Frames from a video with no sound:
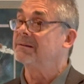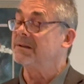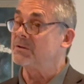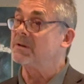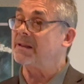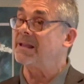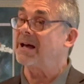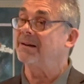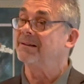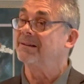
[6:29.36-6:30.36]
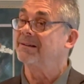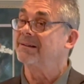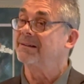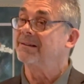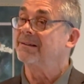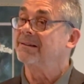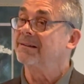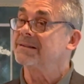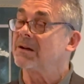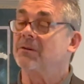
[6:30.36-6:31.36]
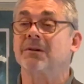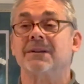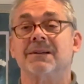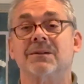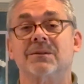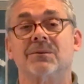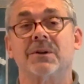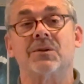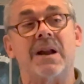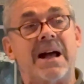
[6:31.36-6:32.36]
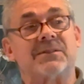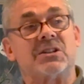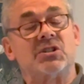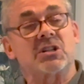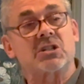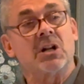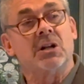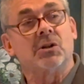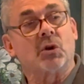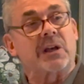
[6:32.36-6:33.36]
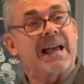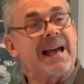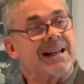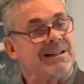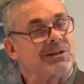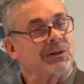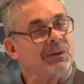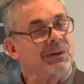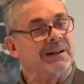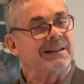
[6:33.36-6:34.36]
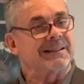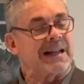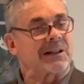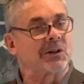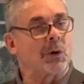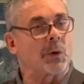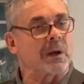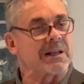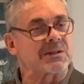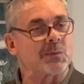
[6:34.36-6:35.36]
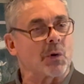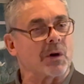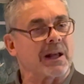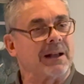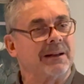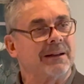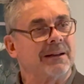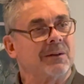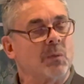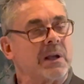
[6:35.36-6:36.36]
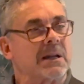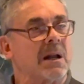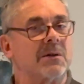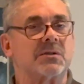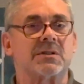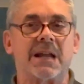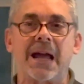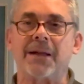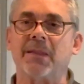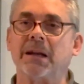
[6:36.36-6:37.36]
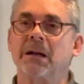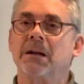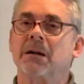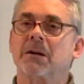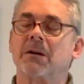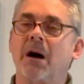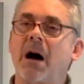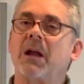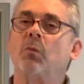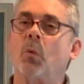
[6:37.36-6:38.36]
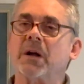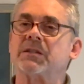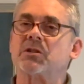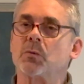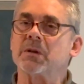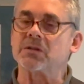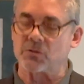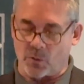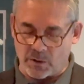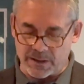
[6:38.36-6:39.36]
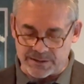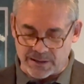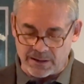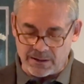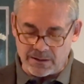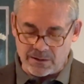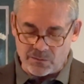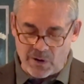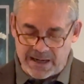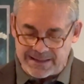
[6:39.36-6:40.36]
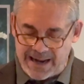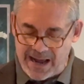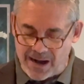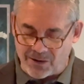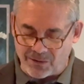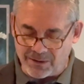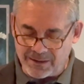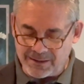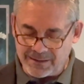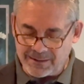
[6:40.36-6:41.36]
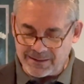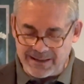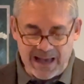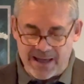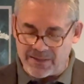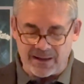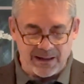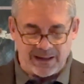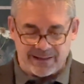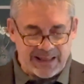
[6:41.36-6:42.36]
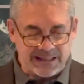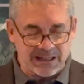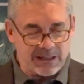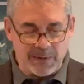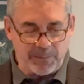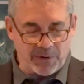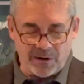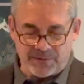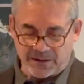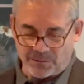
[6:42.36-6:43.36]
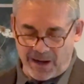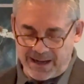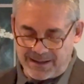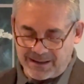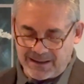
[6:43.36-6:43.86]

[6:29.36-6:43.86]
Did you get that? Amen. So we don't have to just look ahead to that glorious morning. We can understand that God wants to restore us right now. Yeah, that's going to be perfect, right?